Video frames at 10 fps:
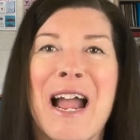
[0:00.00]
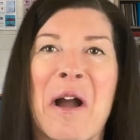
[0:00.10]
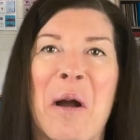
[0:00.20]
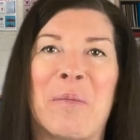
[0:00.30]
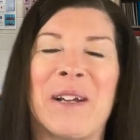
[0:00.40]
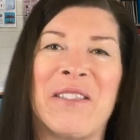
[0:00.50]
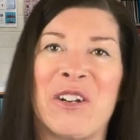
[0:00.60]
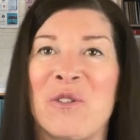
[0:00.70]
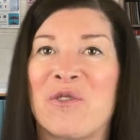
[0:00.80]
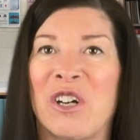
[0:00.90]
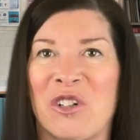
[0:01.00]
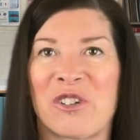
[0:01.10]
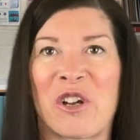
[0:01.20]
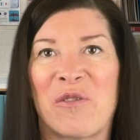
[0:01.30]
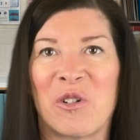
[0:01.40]
And then you've dug
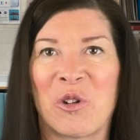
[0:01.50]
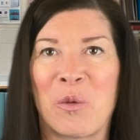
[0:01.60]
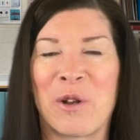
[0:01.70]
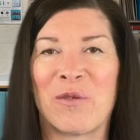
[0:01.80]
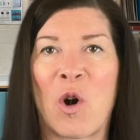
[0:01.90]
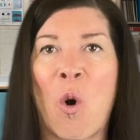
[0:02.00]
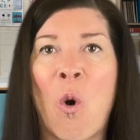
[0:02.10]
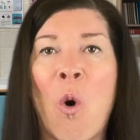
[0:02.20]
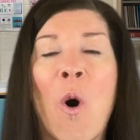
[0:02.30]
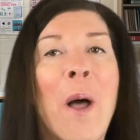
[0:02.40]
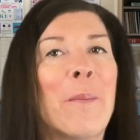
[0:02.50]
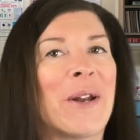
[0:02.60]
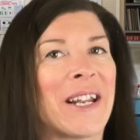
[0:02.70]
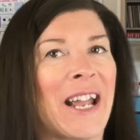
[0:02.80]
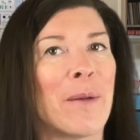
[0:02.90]
yourself a little bit of a hole.
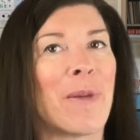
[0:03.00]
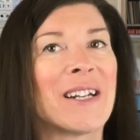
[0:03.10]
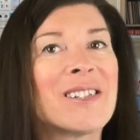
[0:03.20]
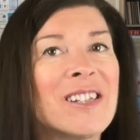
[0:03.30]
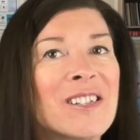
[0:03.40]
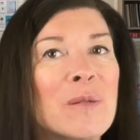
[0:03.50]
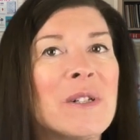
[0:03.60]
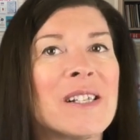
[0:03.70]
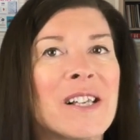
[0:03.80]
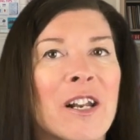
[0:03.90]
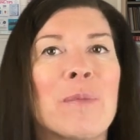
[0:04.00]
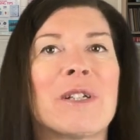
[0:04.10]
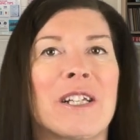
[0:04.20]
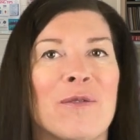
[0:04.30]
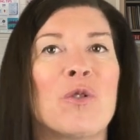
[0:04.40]
But again, my system is set up
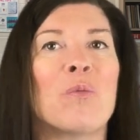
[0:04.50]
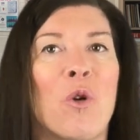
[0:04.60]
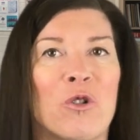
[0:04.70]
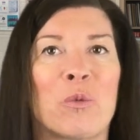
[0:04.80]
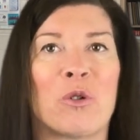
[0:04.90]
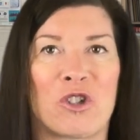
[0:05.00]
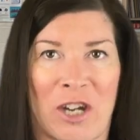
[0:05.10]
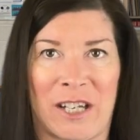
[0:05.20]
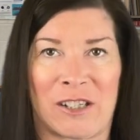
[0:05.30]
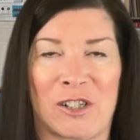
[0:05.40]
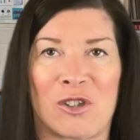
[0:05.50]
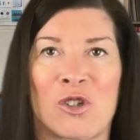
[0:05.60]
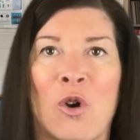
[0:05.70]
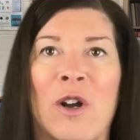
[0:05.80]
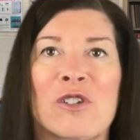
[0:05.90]
to give you multiple chances.
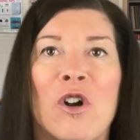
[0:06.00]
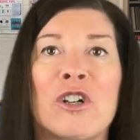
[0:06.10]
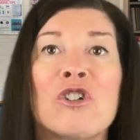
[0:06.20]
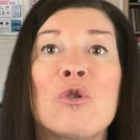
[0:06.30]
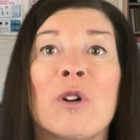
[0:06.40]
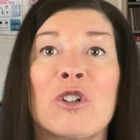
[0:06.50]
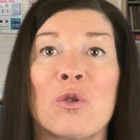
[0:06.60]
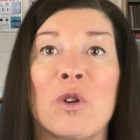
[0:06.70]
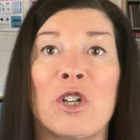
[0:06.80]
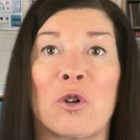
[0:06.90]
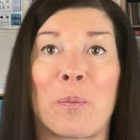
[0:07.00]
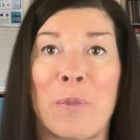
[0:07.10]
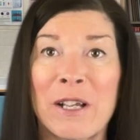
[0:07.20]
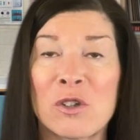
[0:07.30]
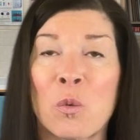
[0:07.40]
So as long as you are doing your
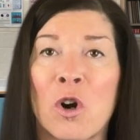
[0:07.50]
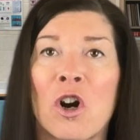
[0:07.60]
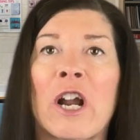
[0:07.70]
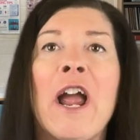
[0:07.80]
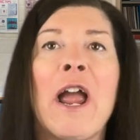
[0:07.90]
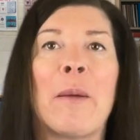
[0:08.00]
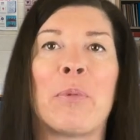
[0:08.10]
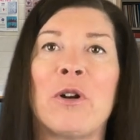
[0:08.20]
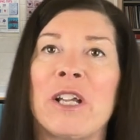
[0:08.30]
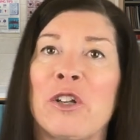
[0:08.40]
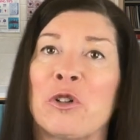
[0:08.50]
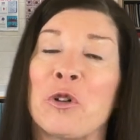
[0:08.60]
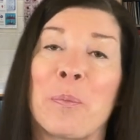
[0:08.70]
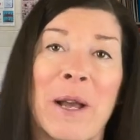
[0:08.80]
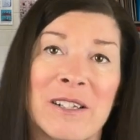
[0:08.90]
best work and putting in
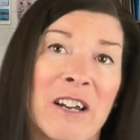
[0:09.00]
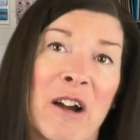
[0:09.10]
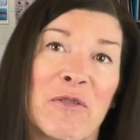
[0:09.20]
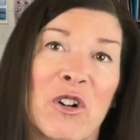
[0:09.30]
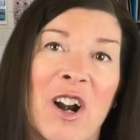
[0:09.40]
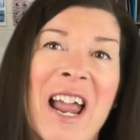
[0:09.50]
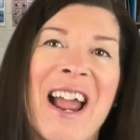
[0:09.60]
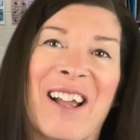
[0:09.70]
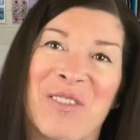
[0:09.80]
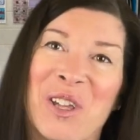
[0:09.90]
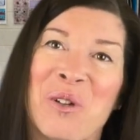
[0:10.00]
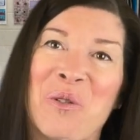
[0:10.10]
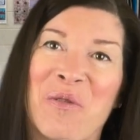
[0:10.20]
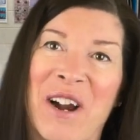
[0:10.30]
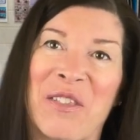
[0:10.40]
your best effort, I think you
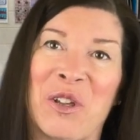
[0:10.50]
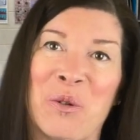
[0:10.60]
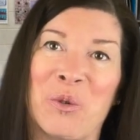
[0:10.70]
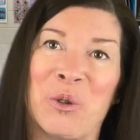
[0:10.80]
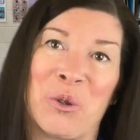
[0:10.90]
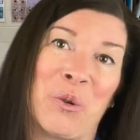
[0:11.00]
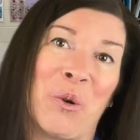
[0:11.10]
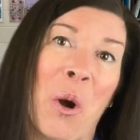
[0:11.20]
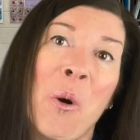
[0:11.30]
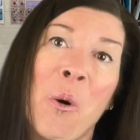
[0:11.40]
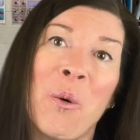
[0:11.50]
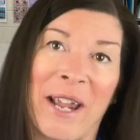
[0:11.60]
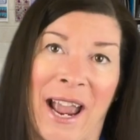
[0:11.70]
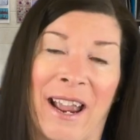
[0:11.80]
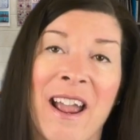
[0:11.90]
will find that you will do
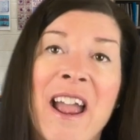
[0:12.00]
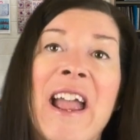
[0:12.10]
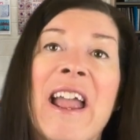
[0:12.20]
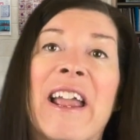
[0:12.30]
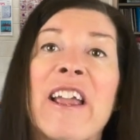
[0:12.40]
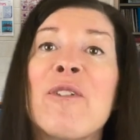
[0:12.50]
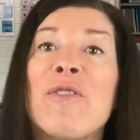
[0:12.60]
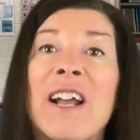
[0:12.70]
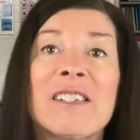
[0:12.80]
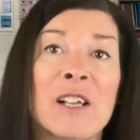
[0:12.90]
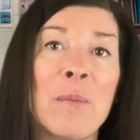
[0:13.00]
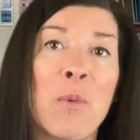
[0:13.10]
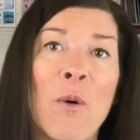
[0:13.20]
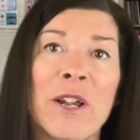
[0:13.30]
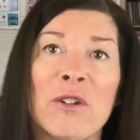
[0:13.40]
okay. If at some
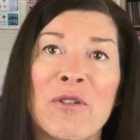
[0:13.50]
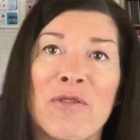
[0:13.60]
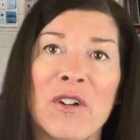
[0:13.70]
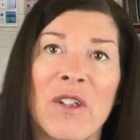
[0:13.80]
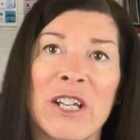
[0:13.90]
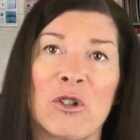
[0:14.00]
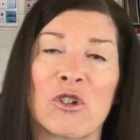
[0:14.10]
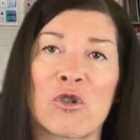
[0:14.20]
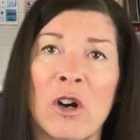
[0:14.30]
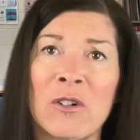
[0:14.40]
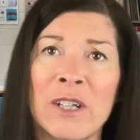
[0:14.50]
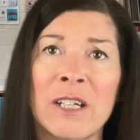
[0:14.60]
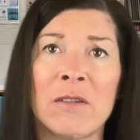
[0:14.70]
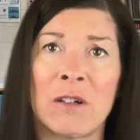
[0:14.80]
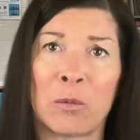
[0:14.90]
point you feel like you're struggling,
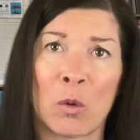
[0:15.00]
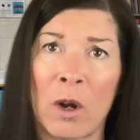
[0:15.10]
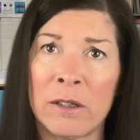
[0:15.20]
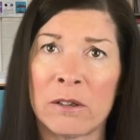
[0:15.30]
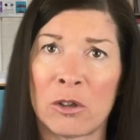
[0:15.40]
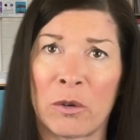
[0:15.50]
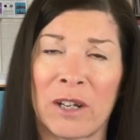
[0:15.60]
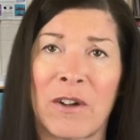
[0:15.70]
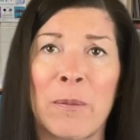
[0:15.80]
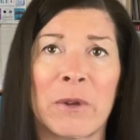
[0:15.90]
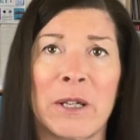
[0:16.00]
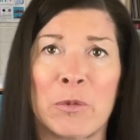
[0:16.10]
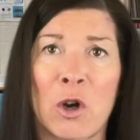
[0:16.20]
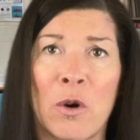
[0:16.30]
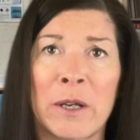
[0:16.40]
number 1, don't give up,
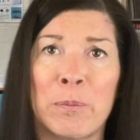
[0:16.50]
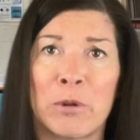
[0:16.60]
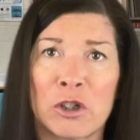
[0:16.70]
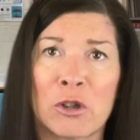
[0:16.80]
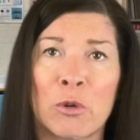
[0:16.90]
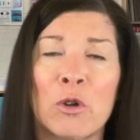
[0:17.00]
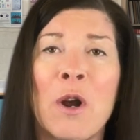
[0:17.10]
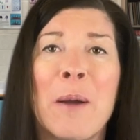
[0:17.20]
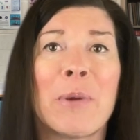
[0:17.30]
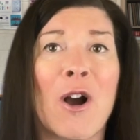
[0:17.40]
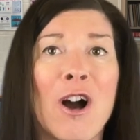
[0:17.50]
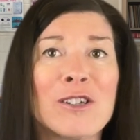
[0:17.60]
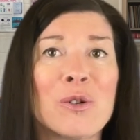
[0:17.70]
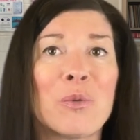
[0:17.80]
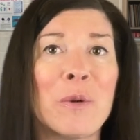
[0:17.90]
keep going, push through, but
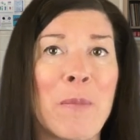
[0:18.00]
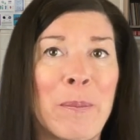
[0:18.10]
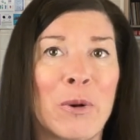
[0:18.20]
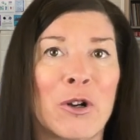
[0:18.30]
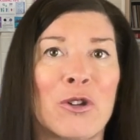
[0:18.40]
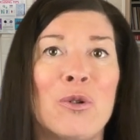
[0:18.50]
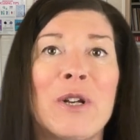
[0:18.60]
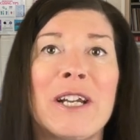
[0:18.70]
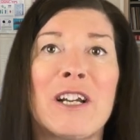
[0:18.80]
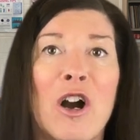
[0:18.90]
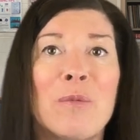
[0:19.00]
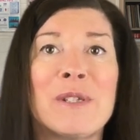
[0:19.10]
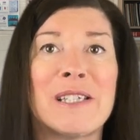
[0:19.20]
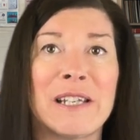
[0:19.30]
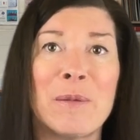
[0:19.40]
also remember, you can come
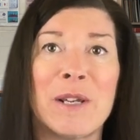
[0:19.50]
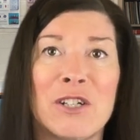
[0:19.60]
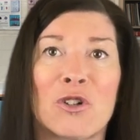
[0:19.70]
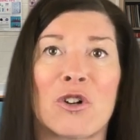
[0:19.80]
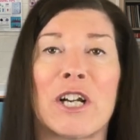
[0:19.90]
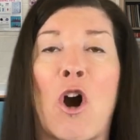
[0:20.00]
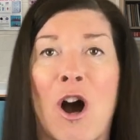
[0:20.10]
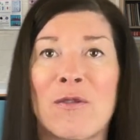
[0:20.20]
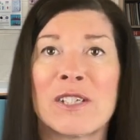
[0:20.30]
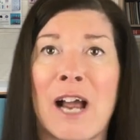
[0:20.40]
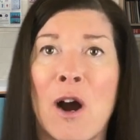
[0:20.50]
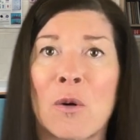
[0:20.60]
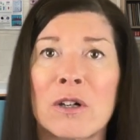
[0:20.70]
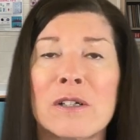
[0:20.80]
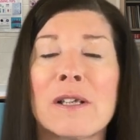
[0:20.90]
see me during office
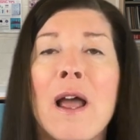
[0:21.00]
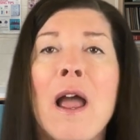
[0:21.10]
hours.